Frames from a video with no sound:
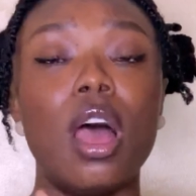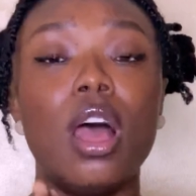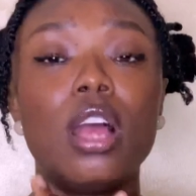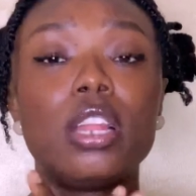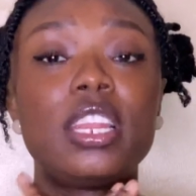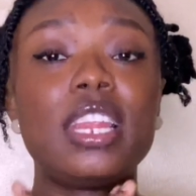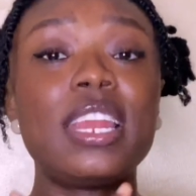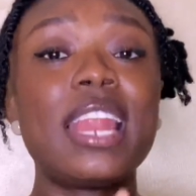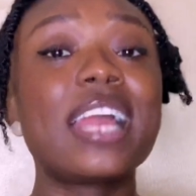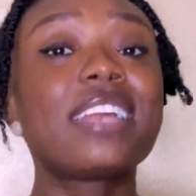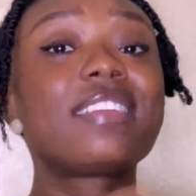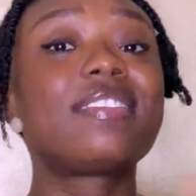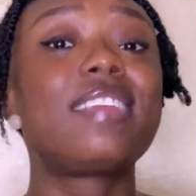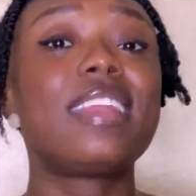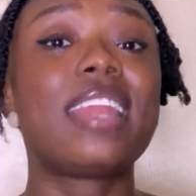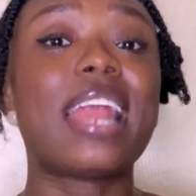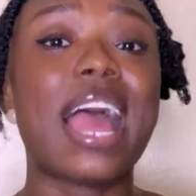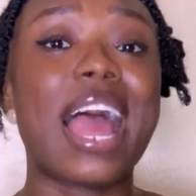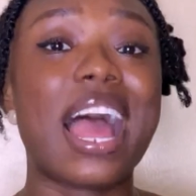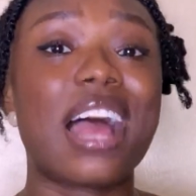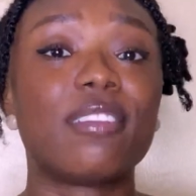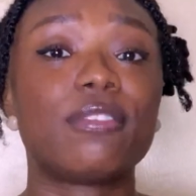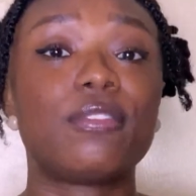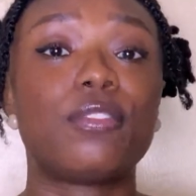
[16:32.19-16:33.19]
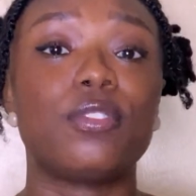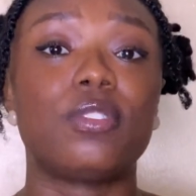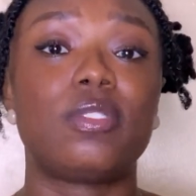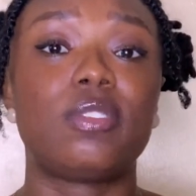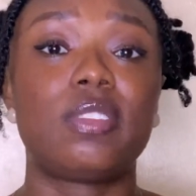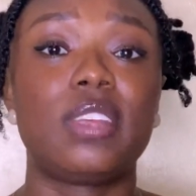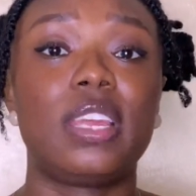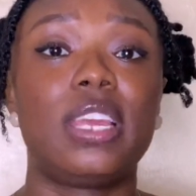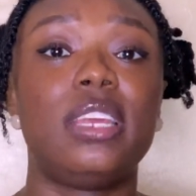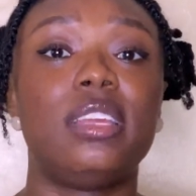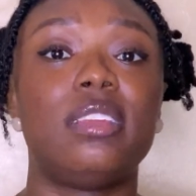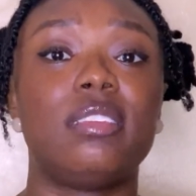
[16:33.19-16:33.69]
The next thing I have to
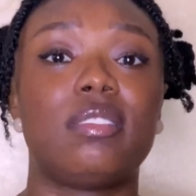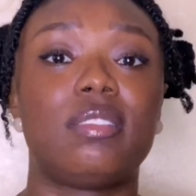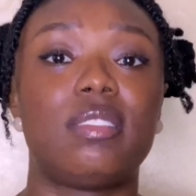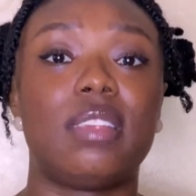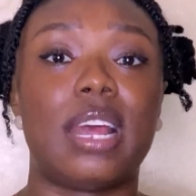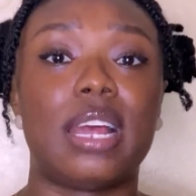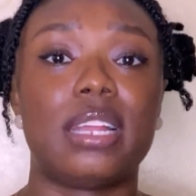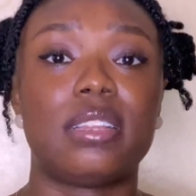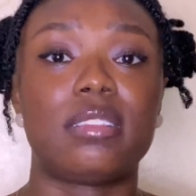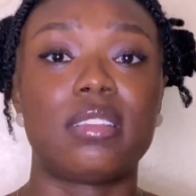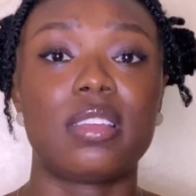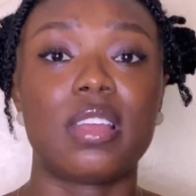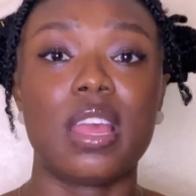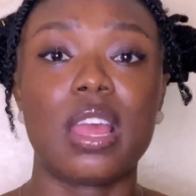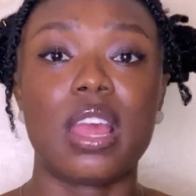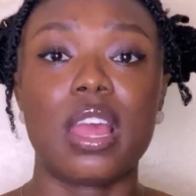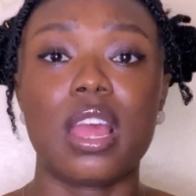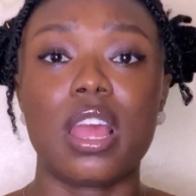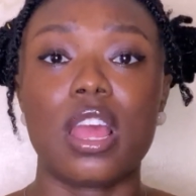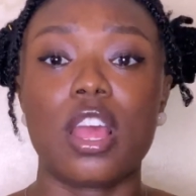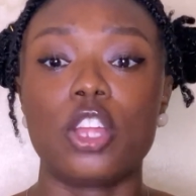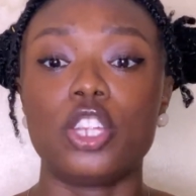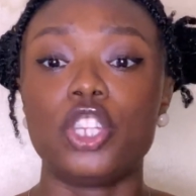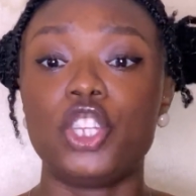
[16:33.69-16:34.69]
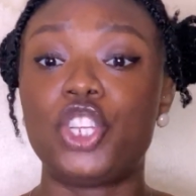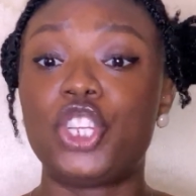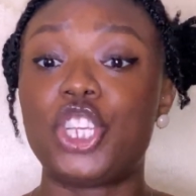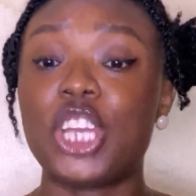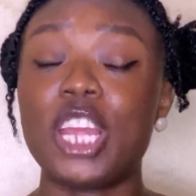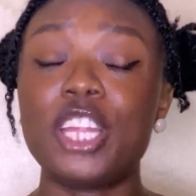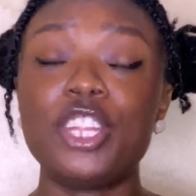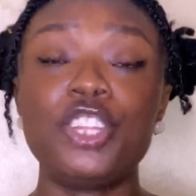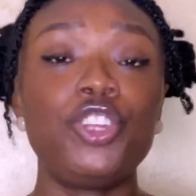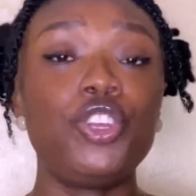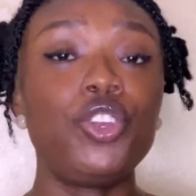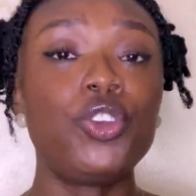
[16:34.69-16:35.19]
say is that
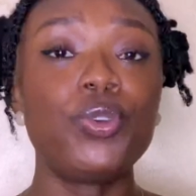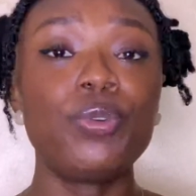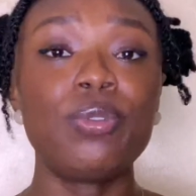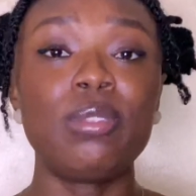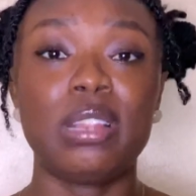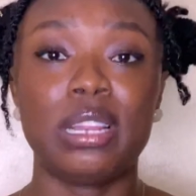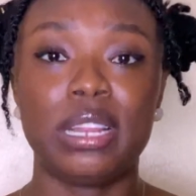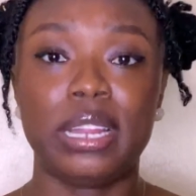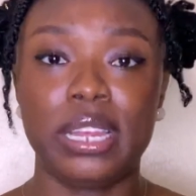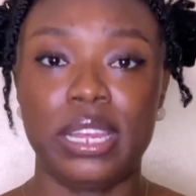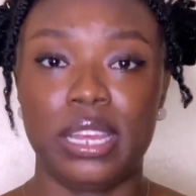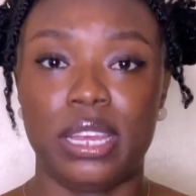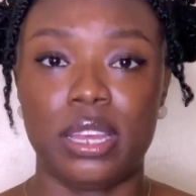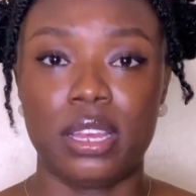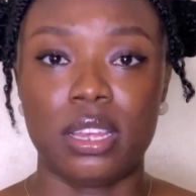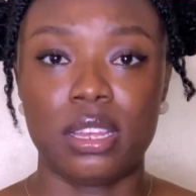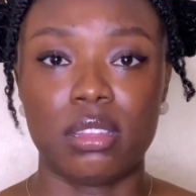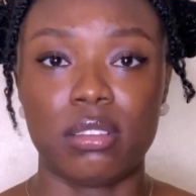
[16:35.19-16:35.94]
genuinely,